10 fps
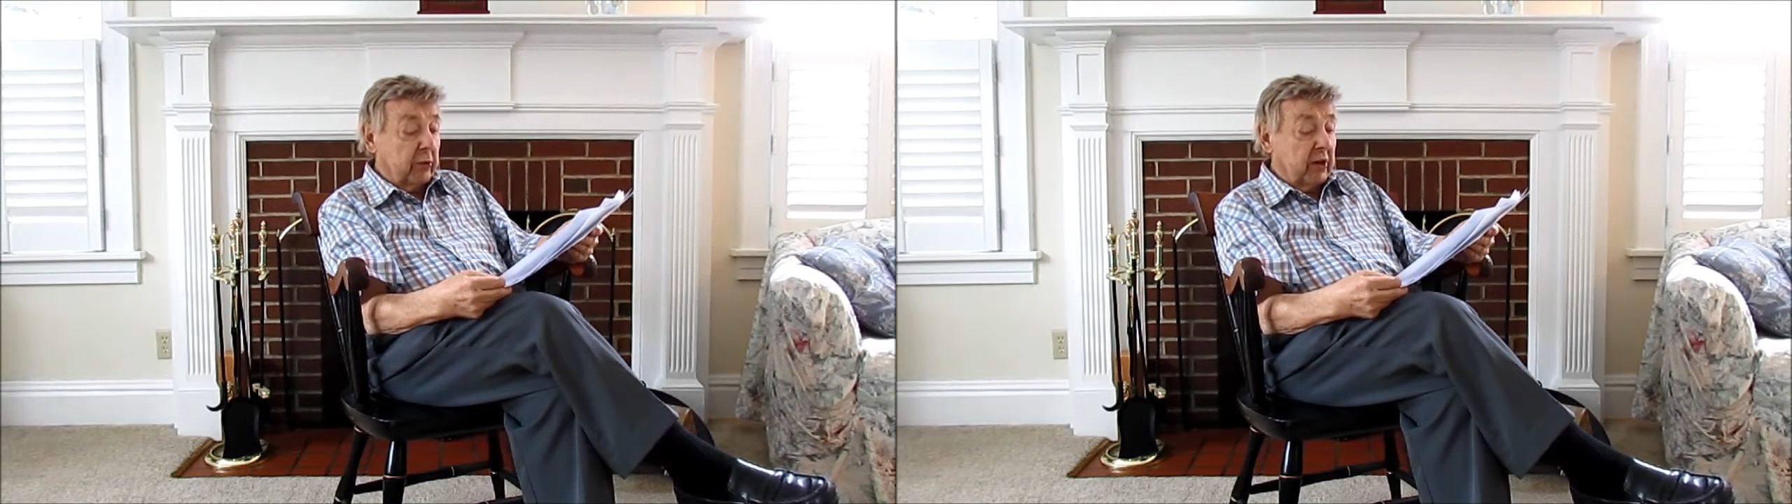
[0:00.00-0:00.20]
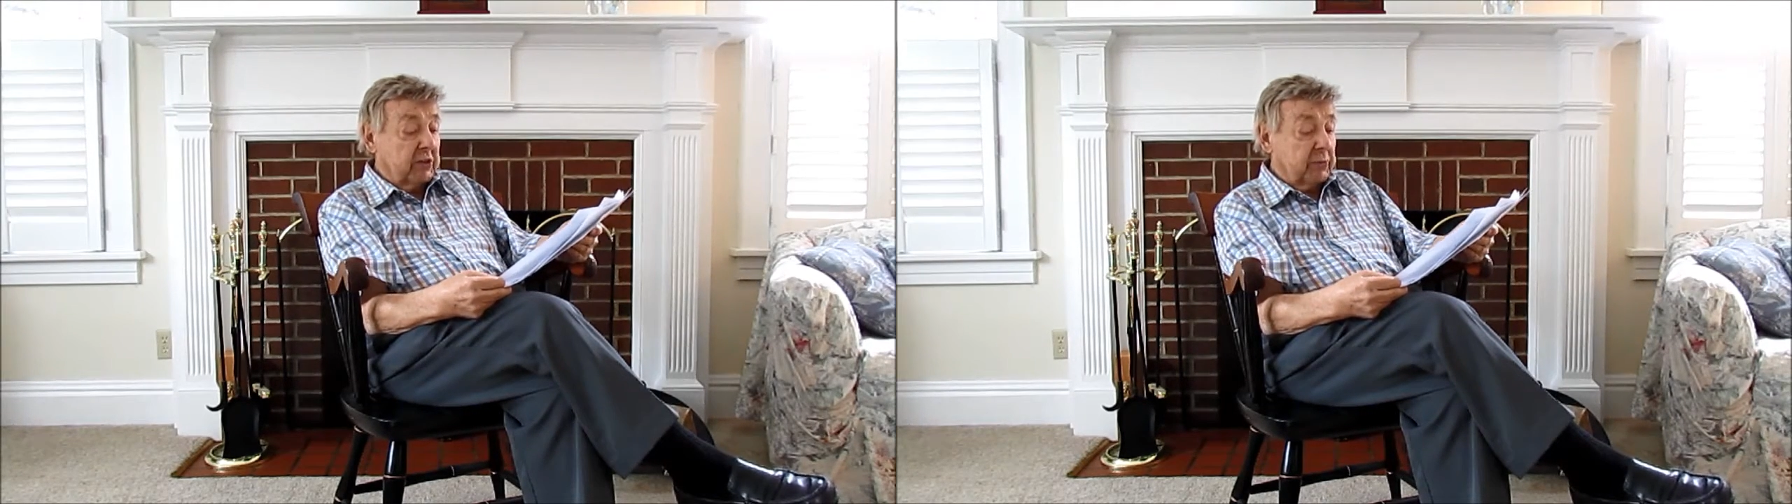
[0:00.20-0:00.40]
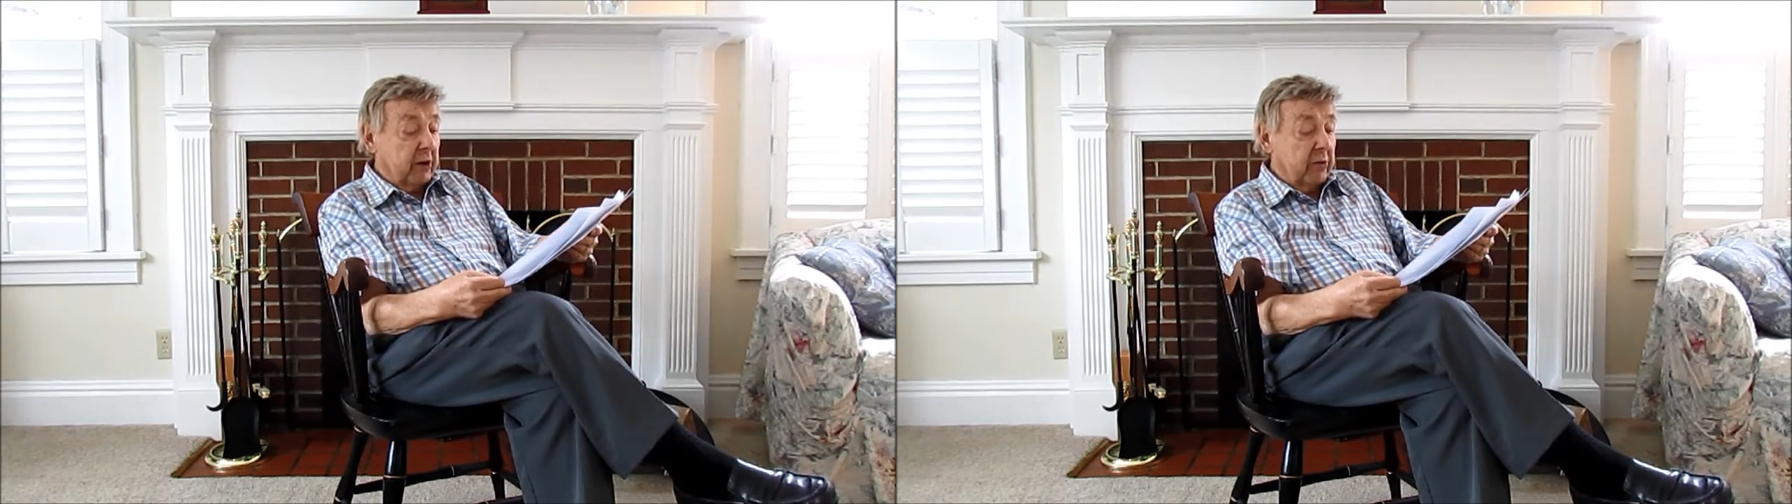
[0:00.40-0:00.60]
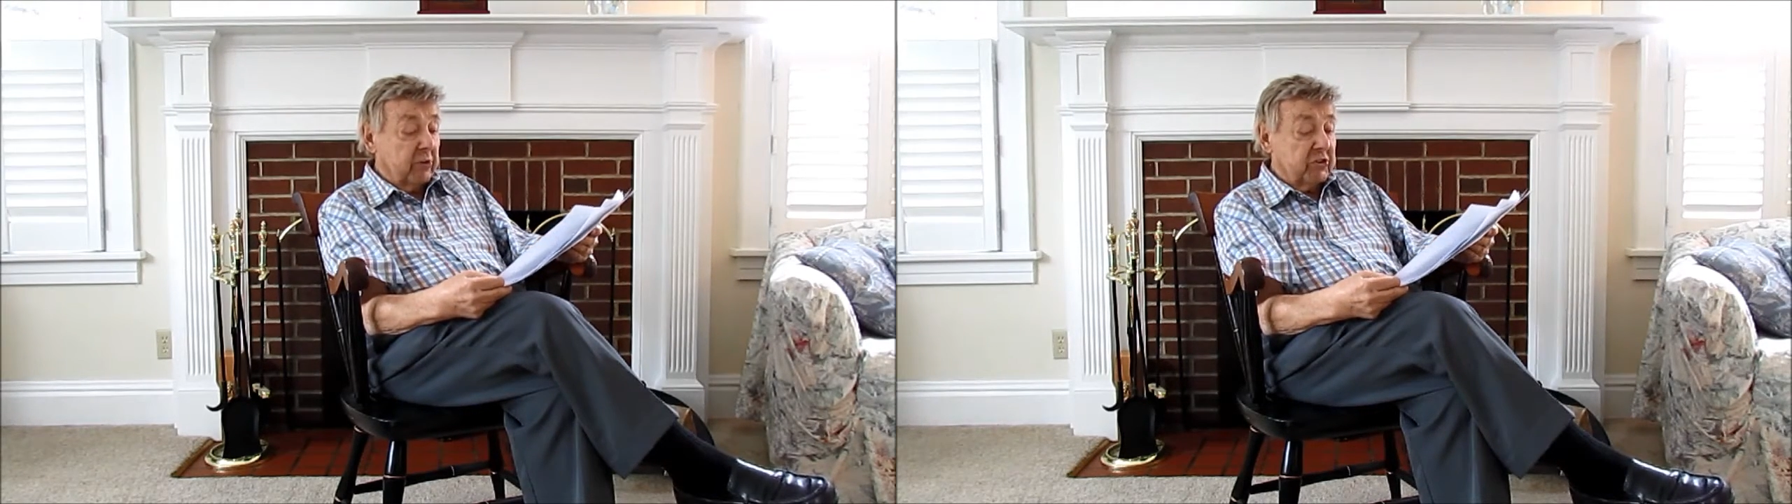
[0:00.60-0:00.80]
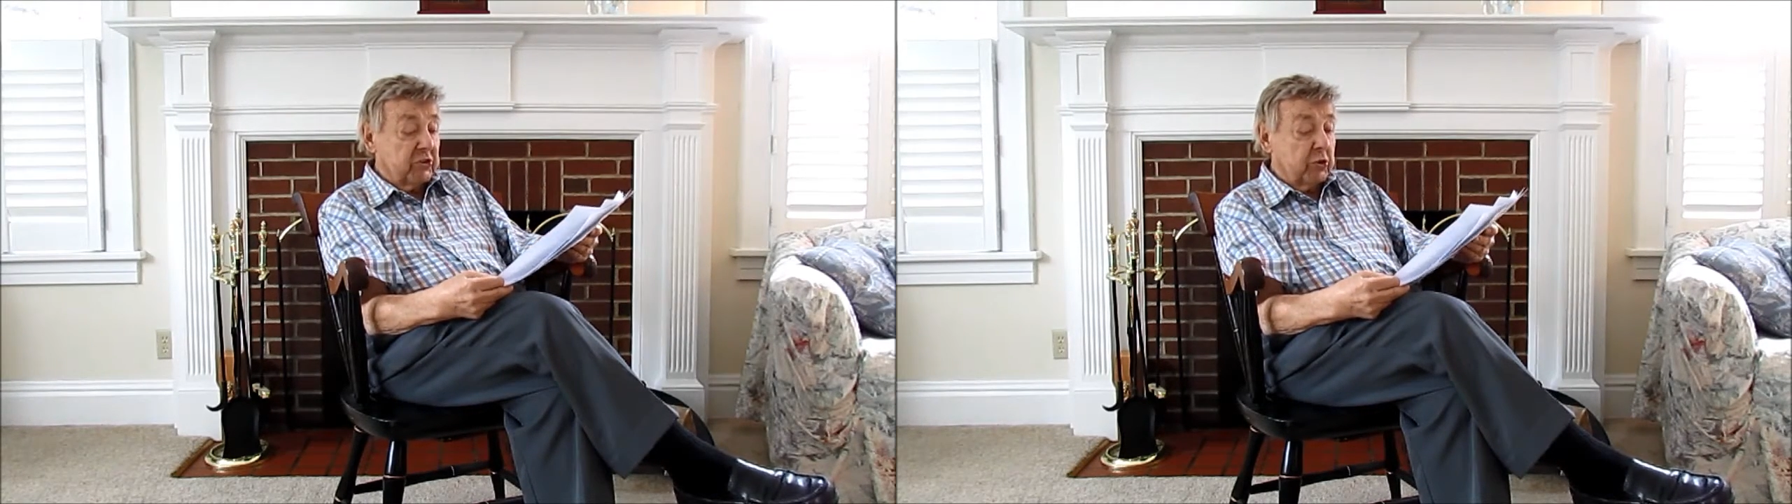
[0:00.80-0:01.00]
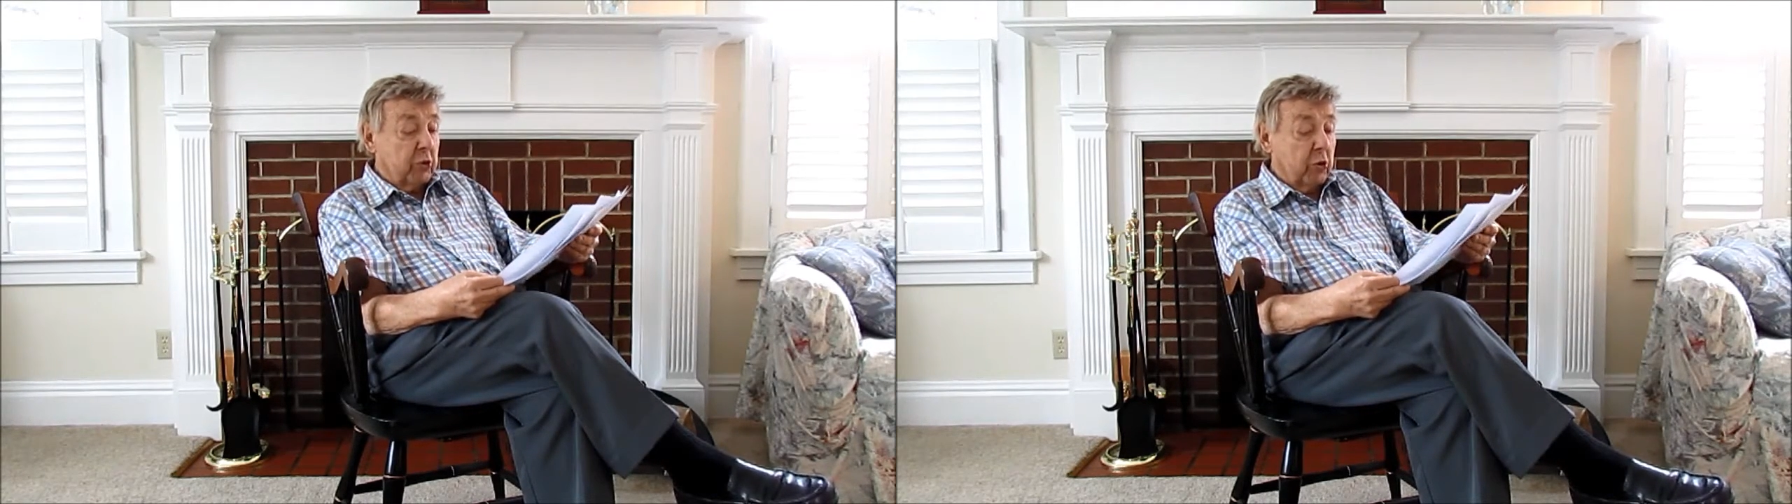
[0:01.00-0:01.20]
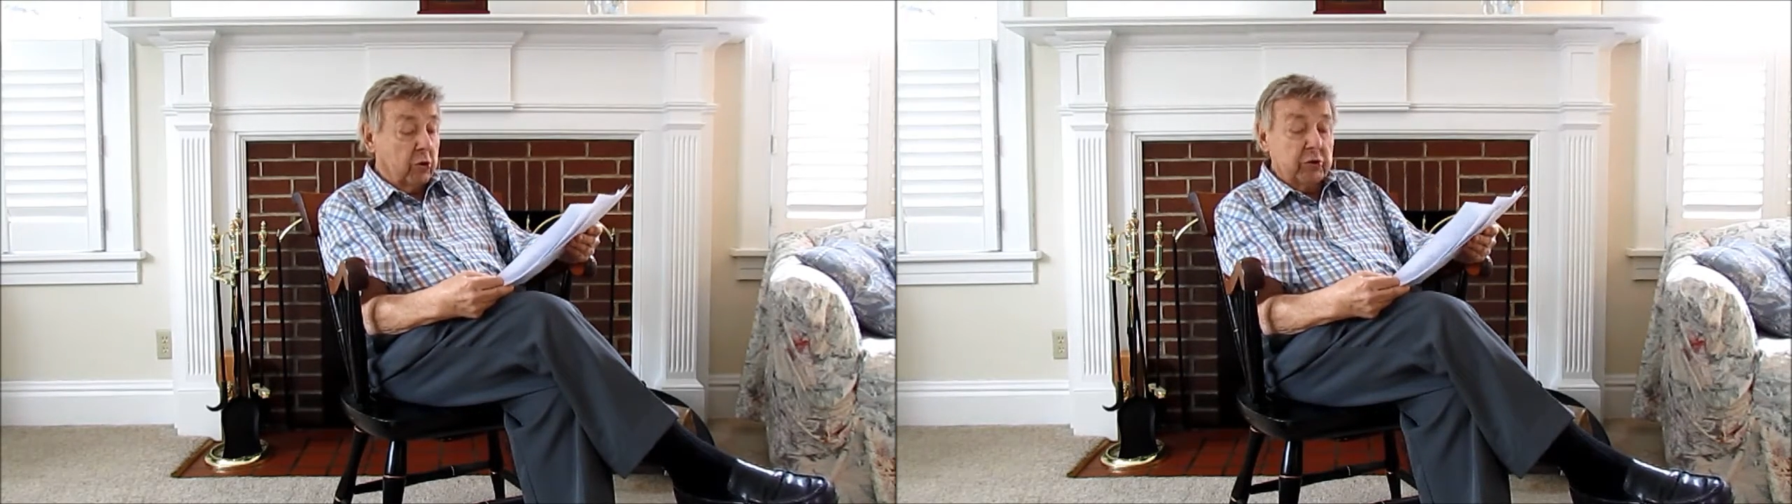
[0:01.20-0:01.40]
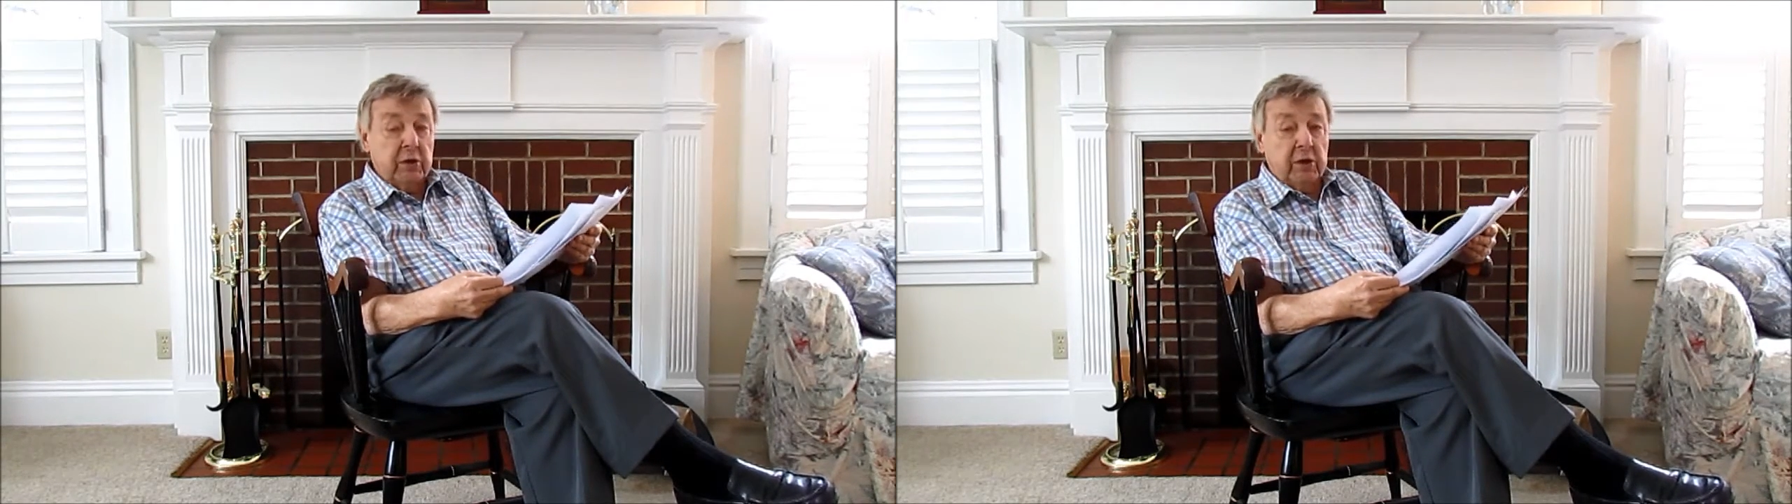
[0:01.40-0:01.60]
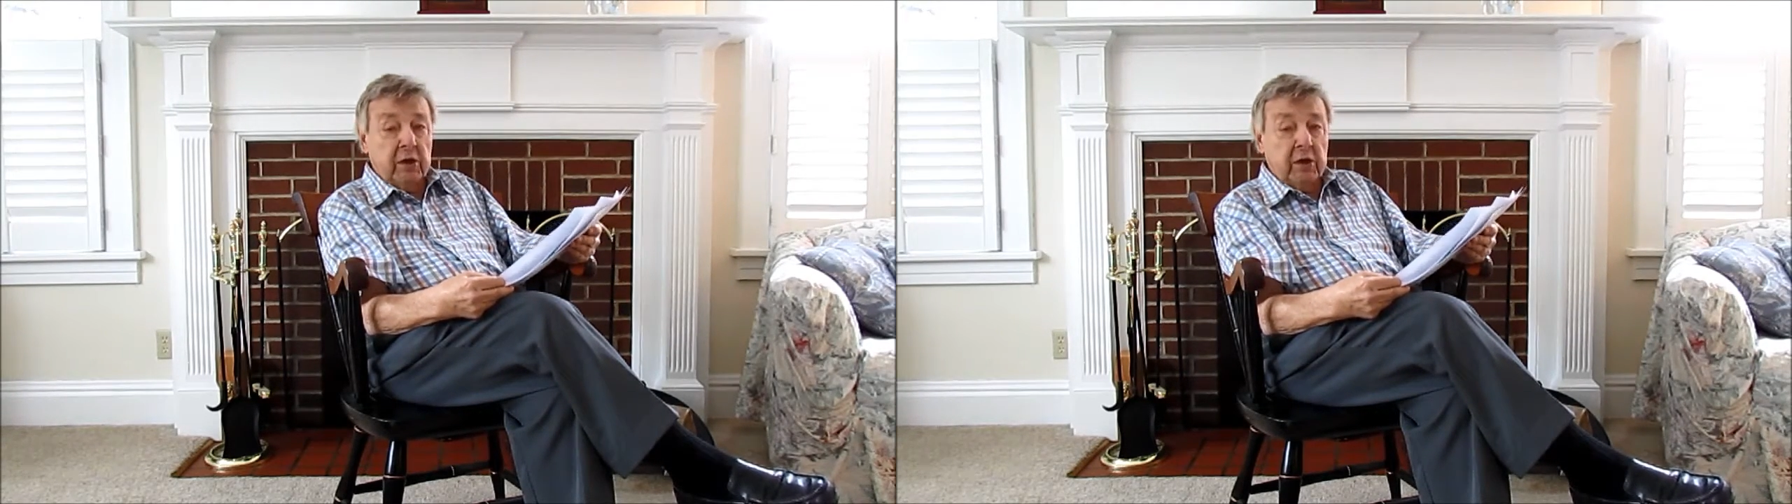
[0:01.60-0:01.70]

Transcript: experiments could